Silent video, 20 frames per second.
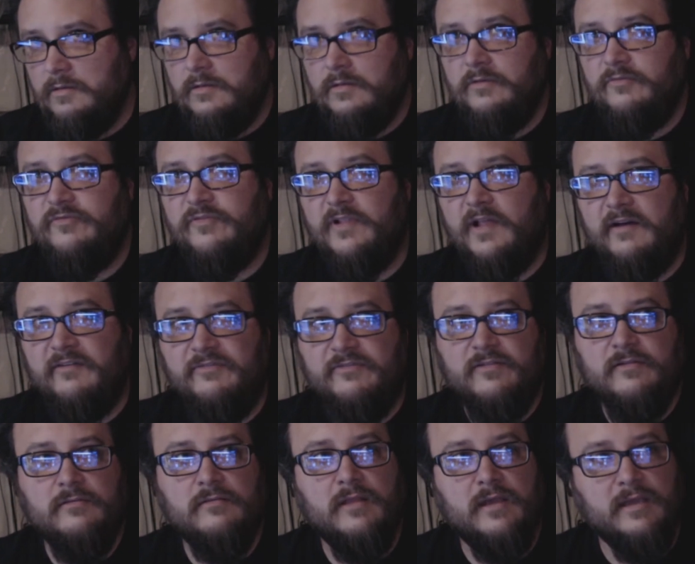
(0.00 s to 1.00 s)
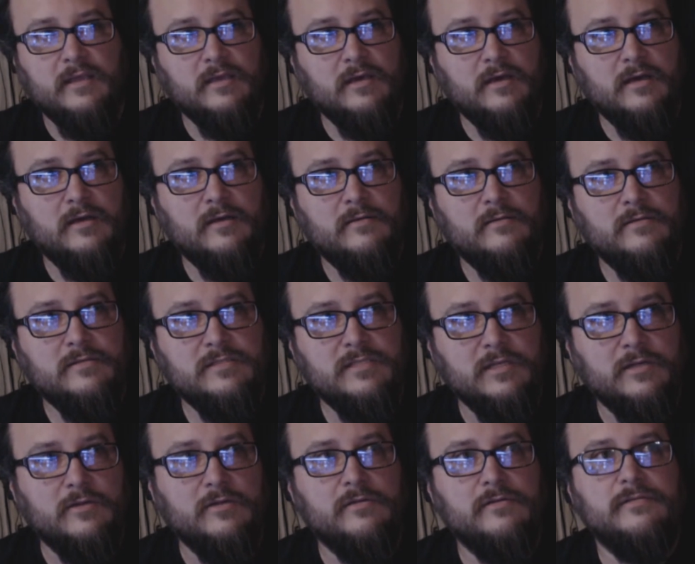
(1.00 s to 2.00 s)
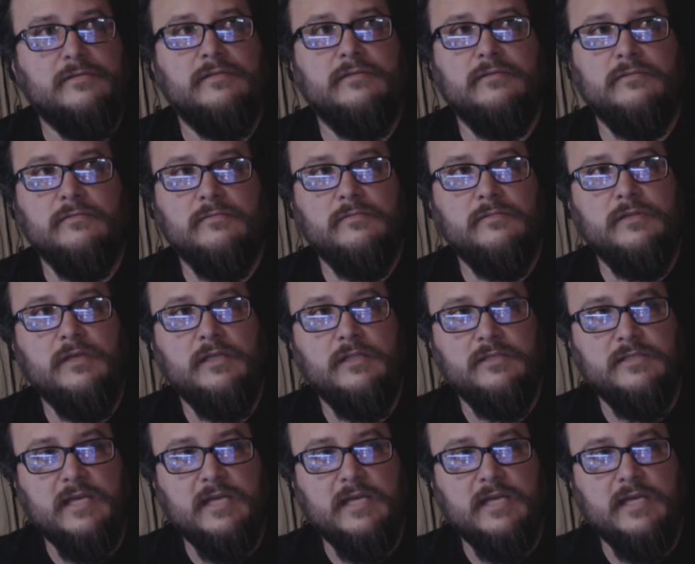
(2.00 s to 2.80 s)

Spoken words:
fluff, like stickers and